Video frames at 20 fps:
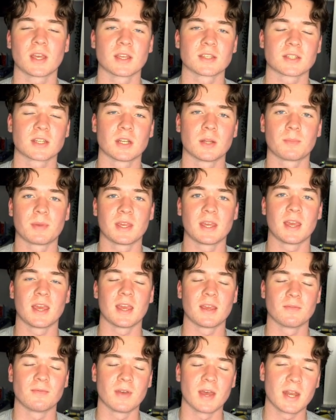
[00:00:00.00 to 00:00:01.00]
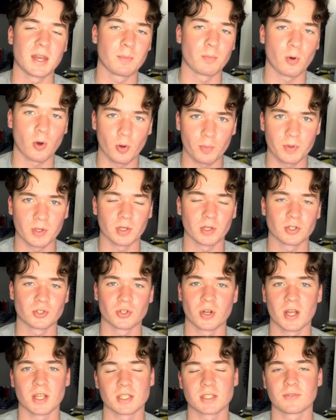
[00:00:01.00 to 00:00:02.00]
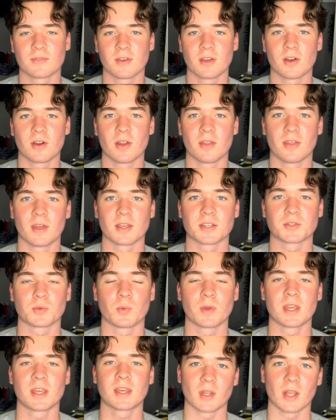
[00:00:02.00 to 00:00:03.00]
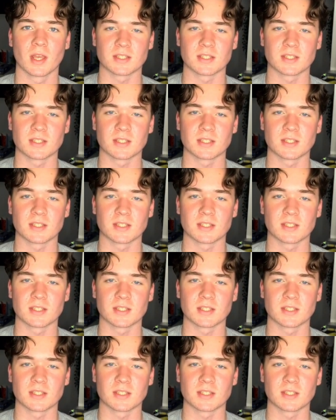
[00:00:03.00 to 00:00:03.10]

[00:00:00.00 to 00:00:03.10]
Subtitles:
is going to be a very popular transfer this week,